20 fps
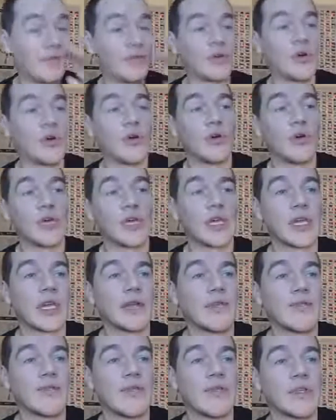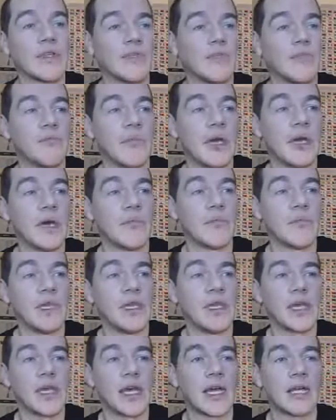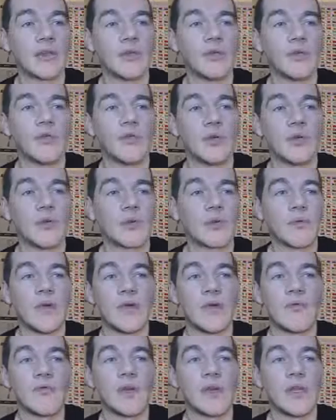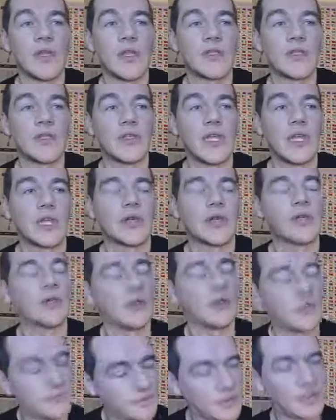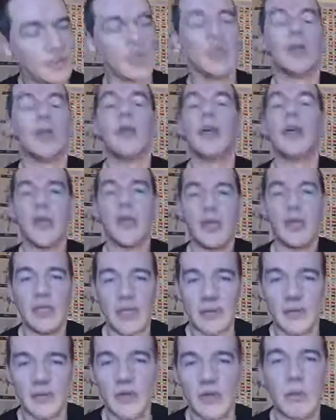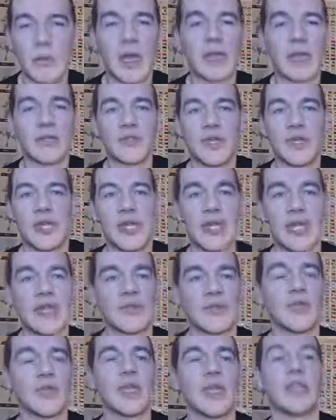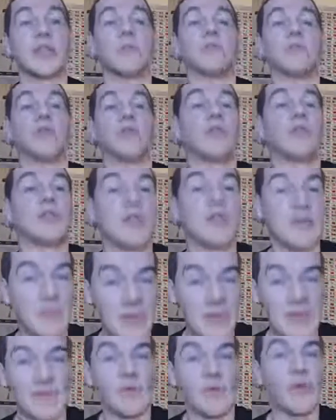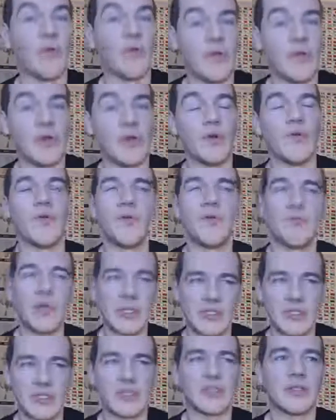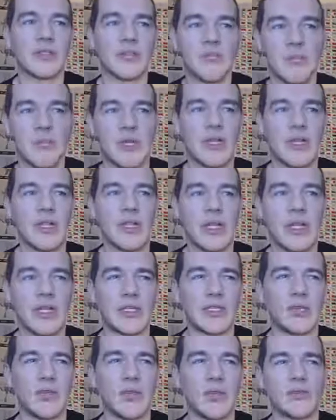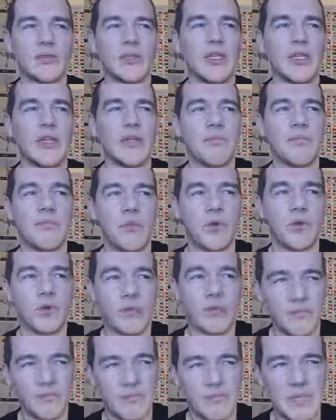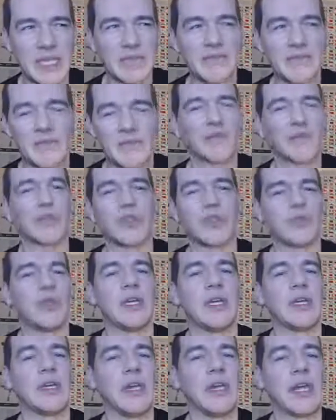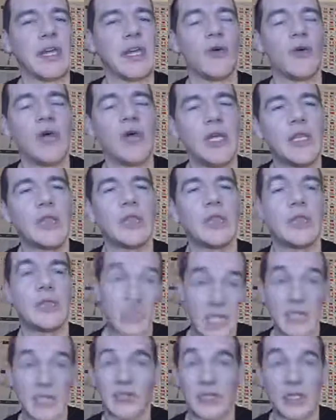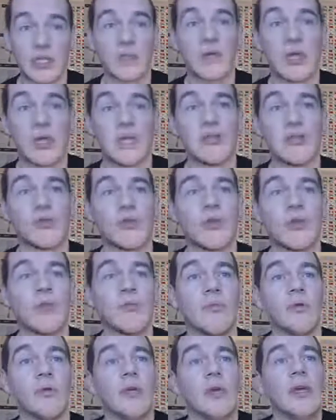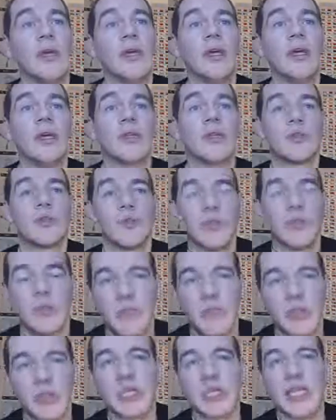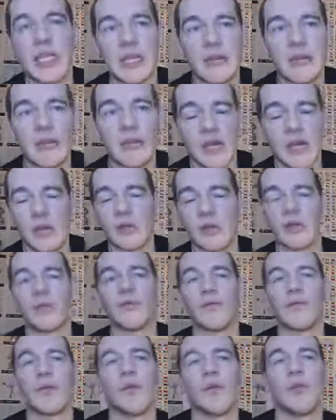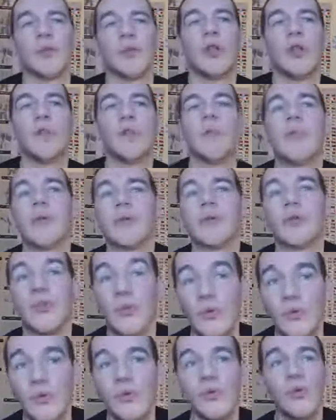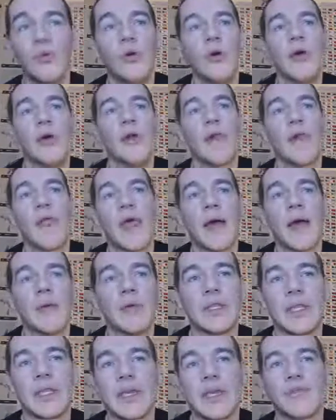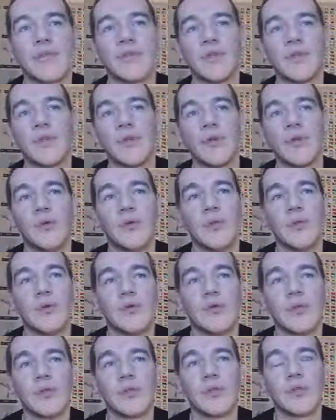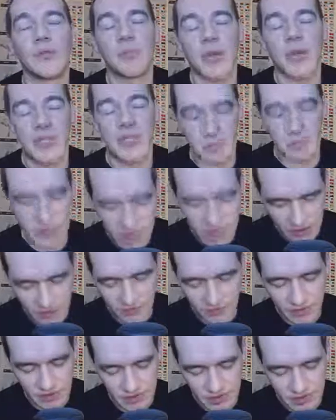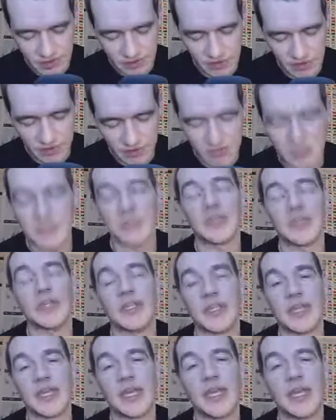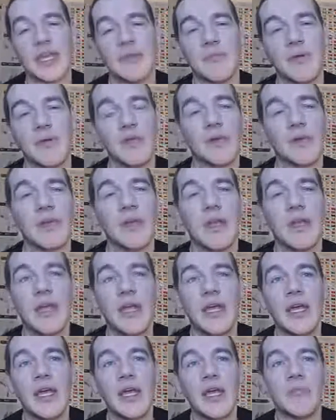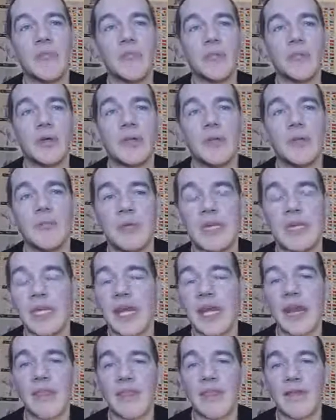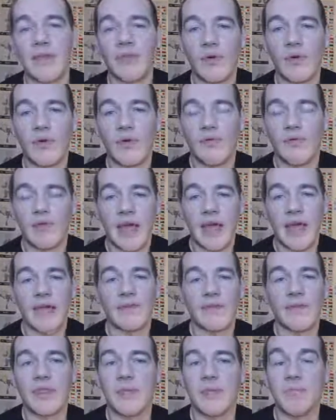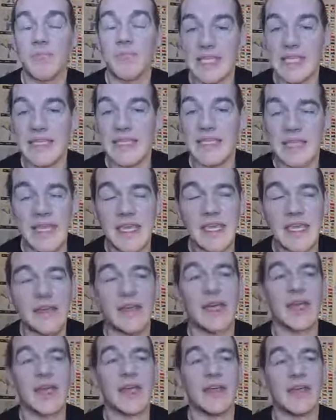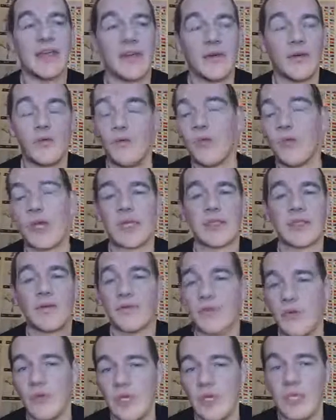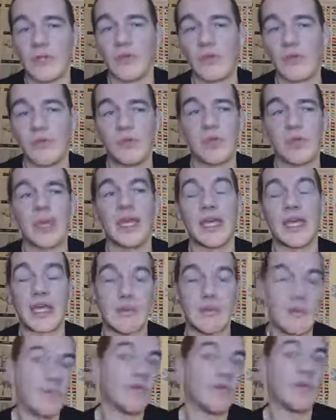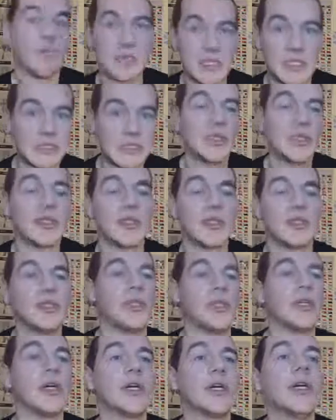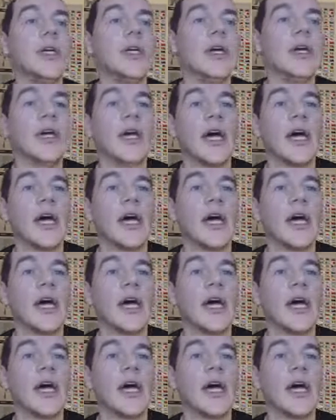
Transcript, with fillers: I forgot you can't face them that way, you can't go one square in front of the snake, oh fuck, and you have to go back and try it again, so you end up doing the same level over and over, but it's but it, it's not to the point of being frustratingly annoying, it's actually quite enjoyable. So number three, Lara Croft Go. Number two, I would give to surprise myself with this one because it didn't get number one but it'd be Grand Theft Auto 5 the PC uh, eh, although that's a few years old it came out for the PC this year